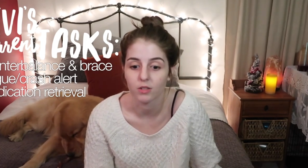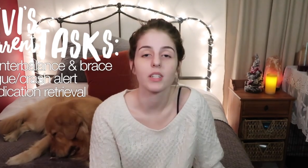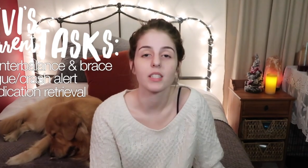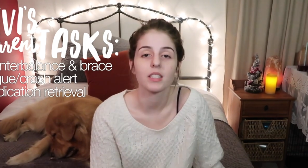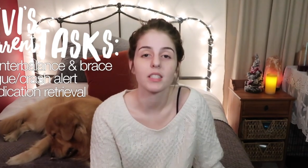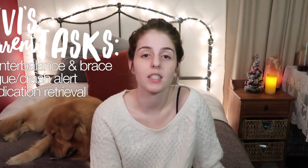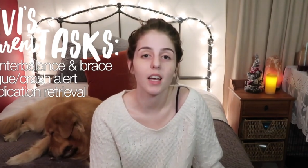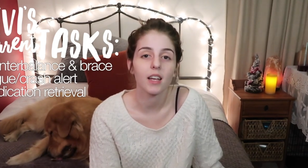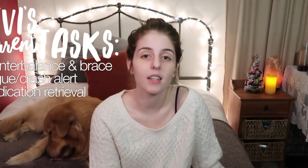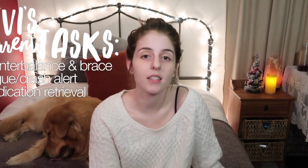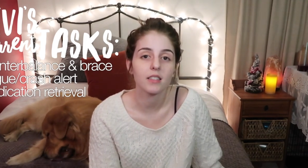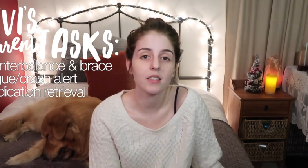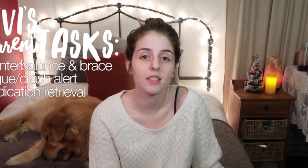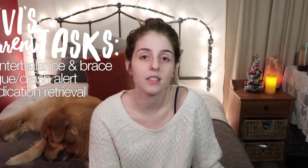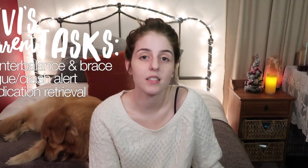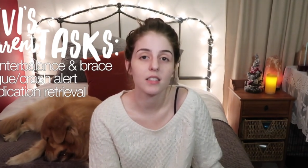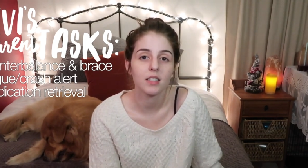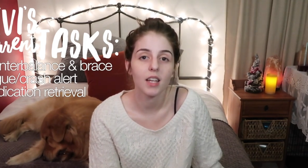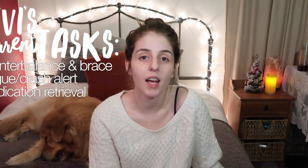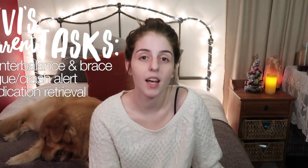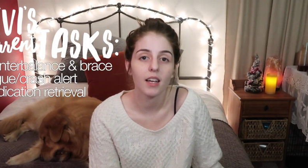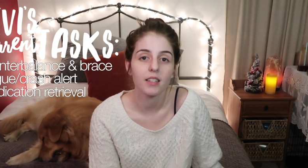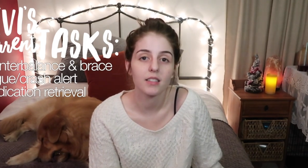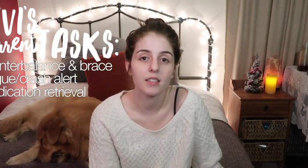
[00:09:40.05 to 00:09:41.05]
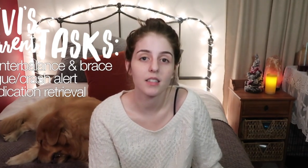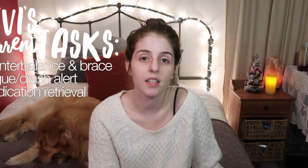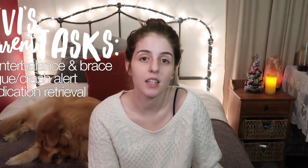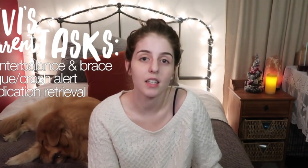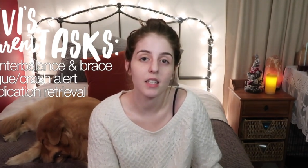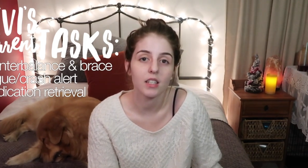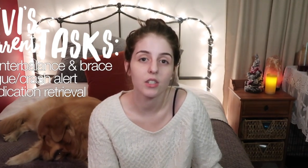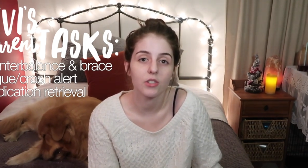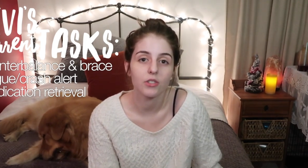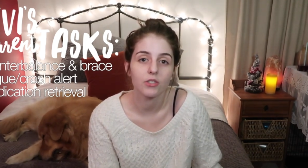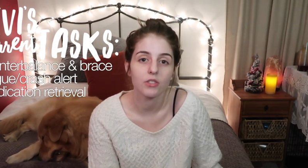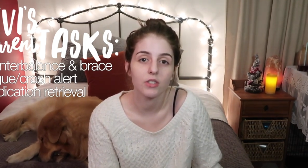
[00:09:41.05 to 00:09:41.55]
His next task that
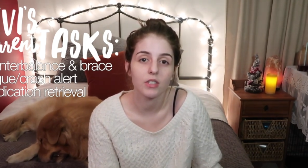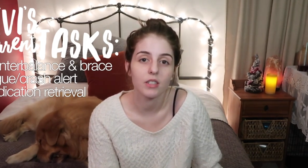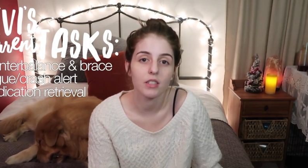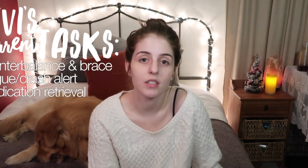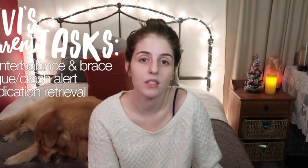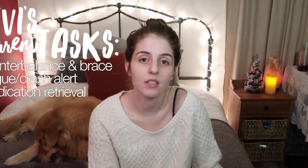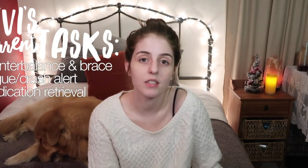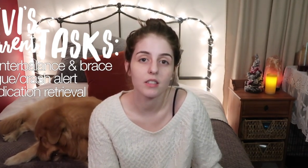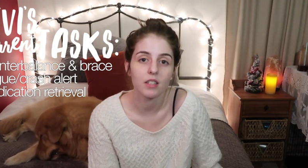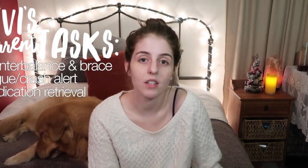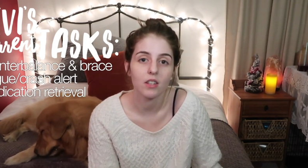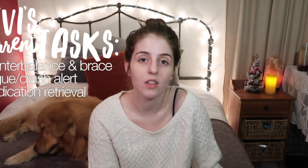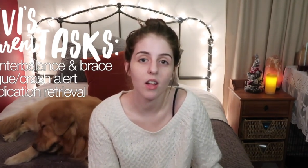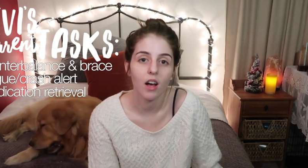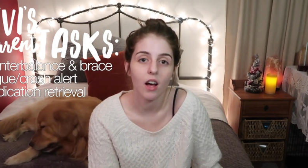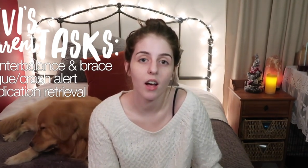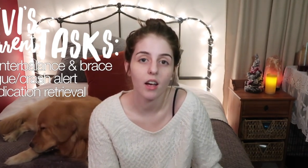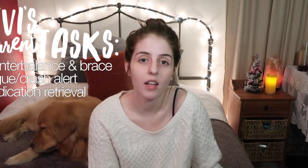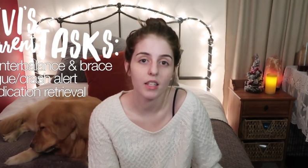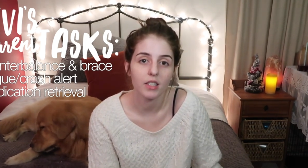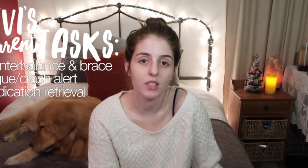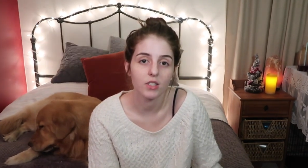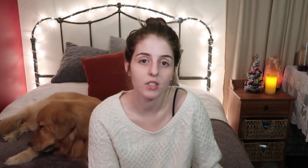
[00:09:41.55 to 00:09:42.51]
he uses a lot